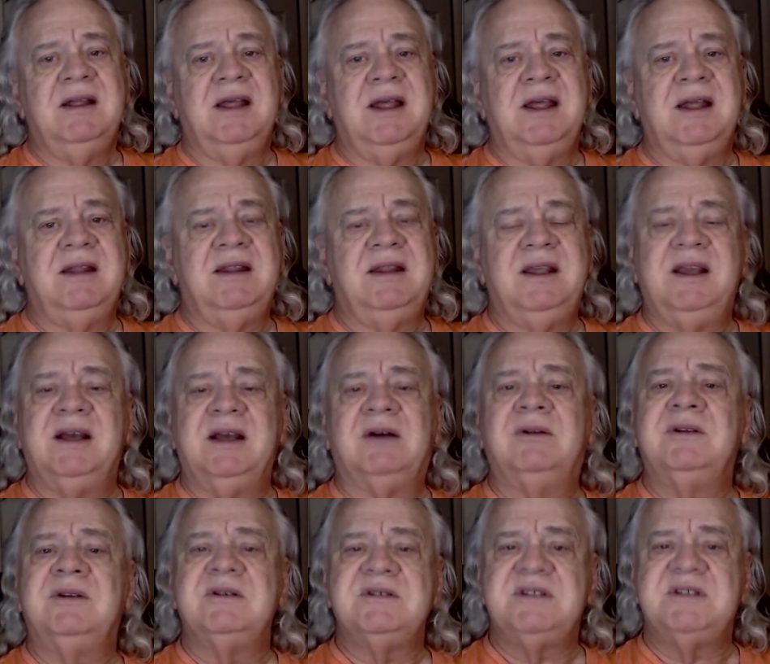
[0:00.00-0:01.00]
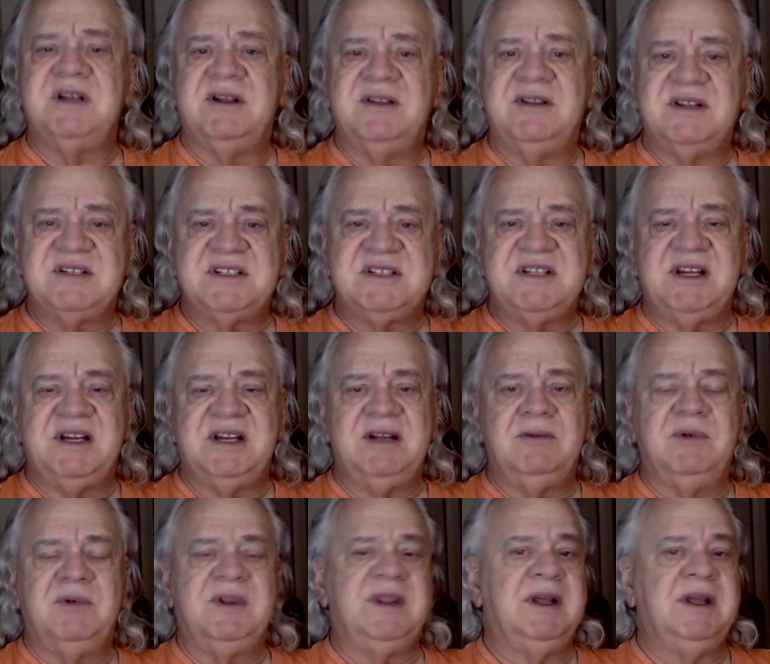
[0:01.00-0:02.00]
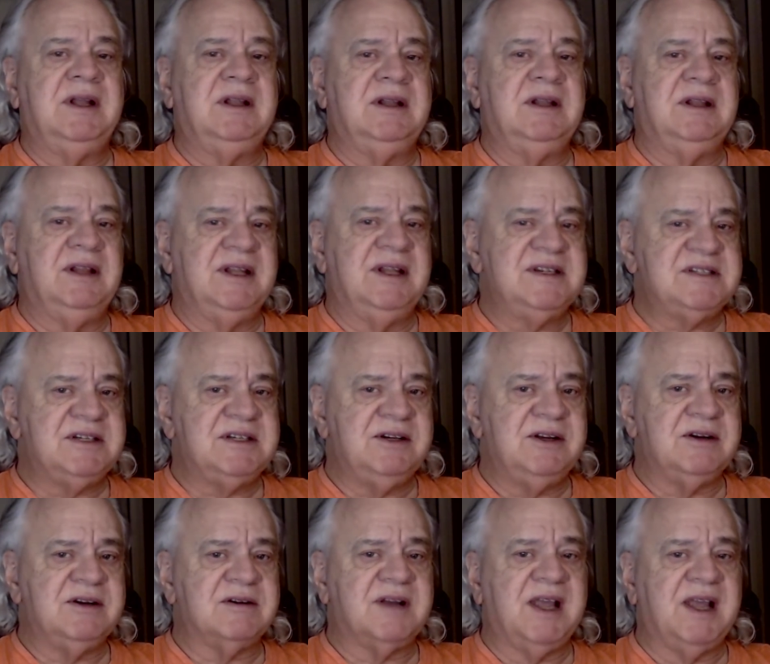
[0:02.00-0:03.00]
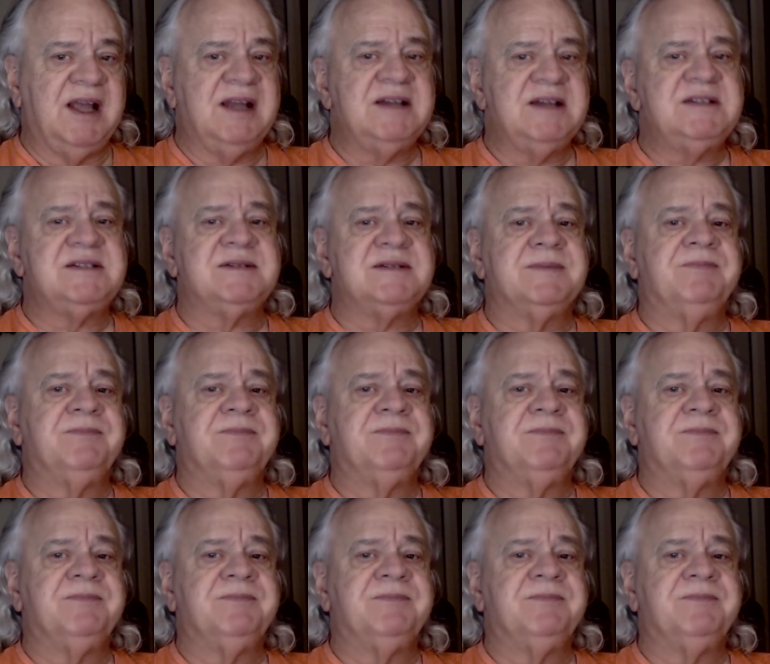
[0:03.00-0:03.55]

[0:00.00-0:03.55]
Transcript: and the elders of the city would then listen to your case,